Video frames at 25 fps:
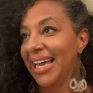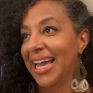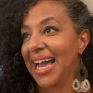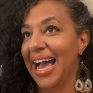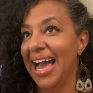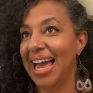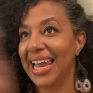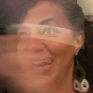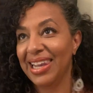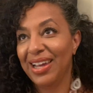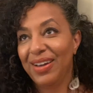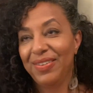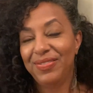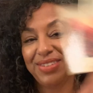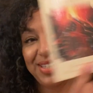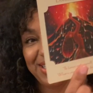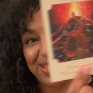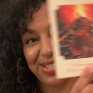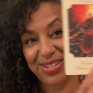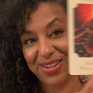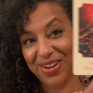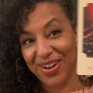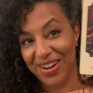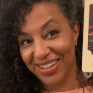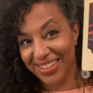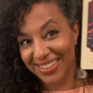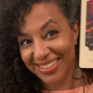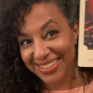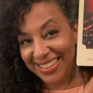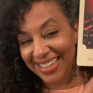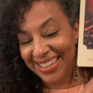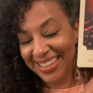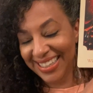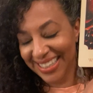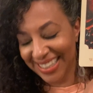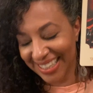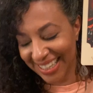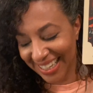I love this card.
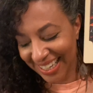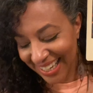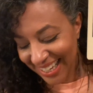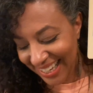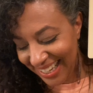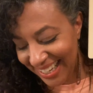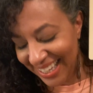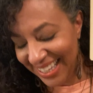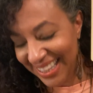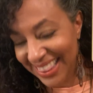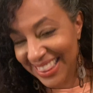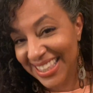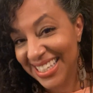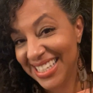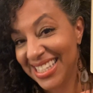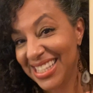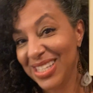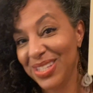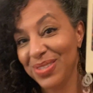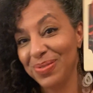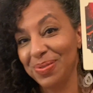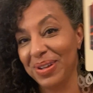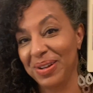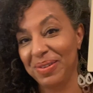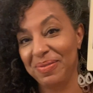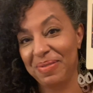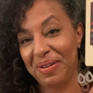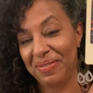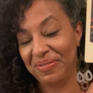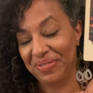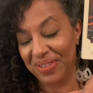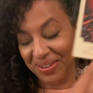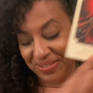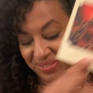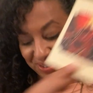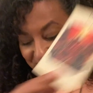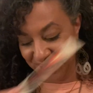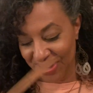This is one of my
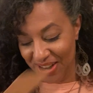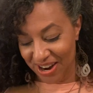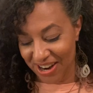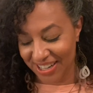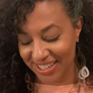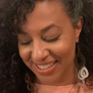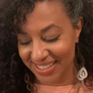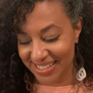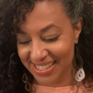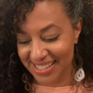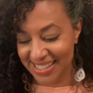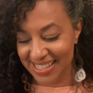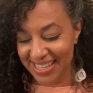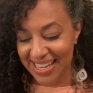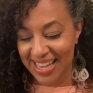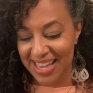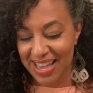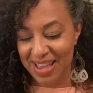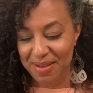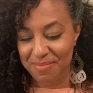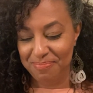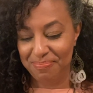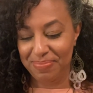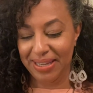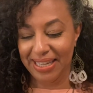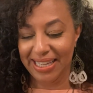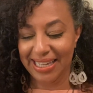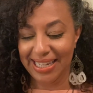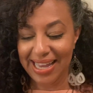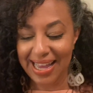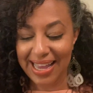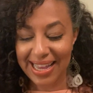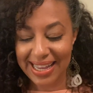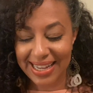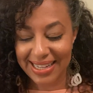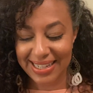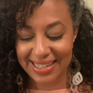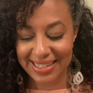favorite cards
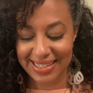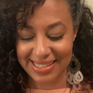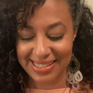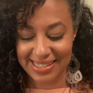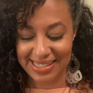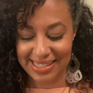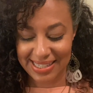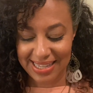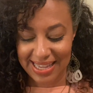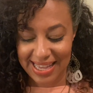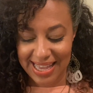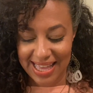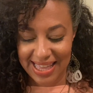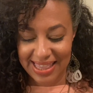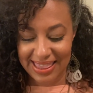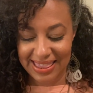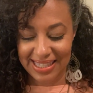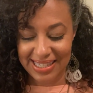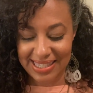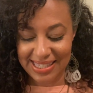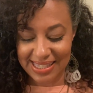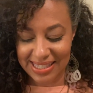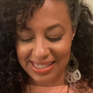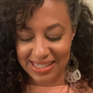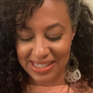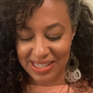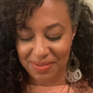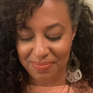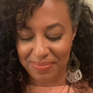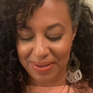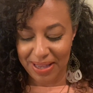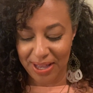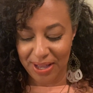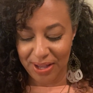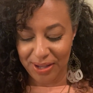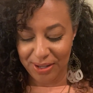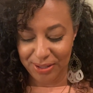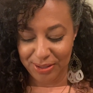because this is
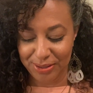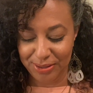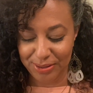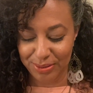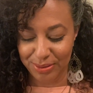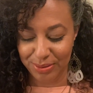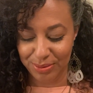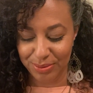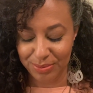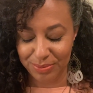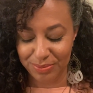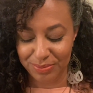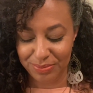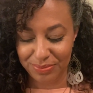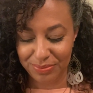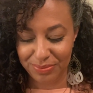about